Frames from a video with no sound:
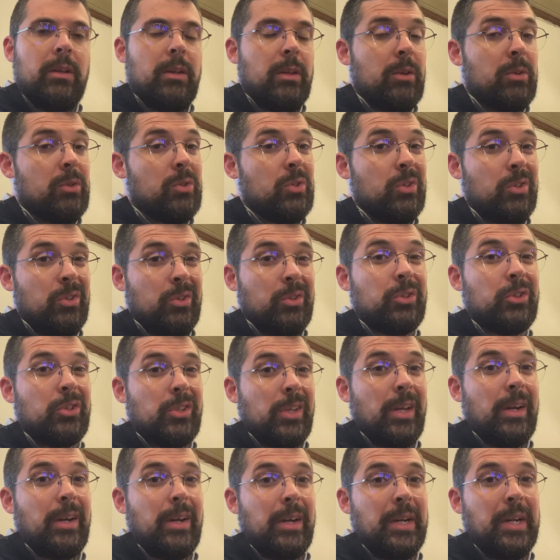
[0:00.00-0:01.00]
It was a little
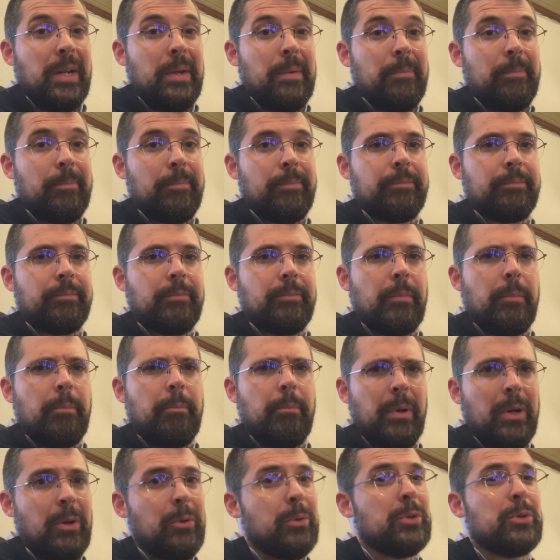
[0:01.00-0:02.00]
scary,
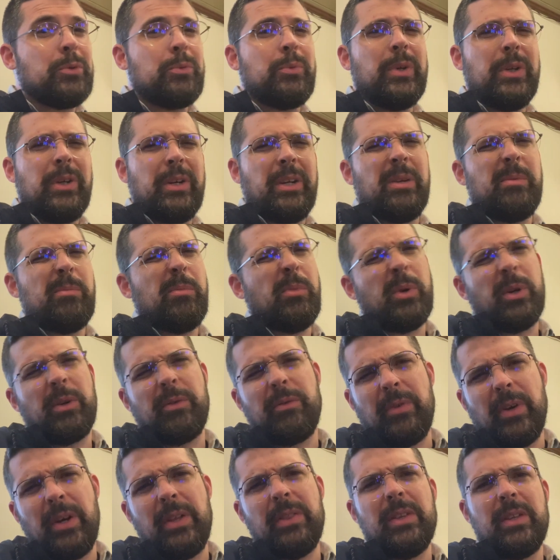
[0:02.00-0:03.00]
but it was really more
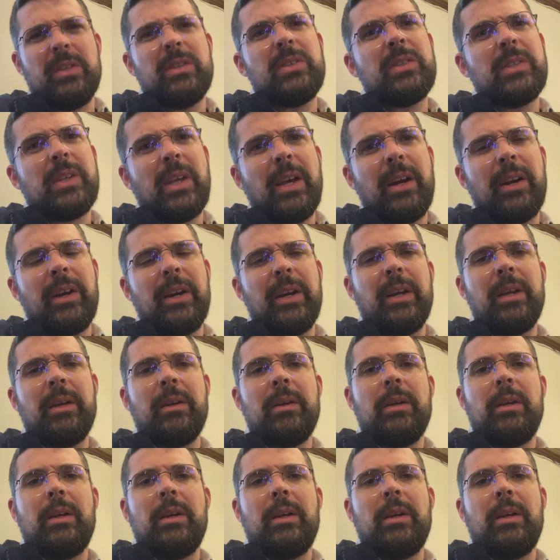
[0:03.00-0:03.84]
fun than scary.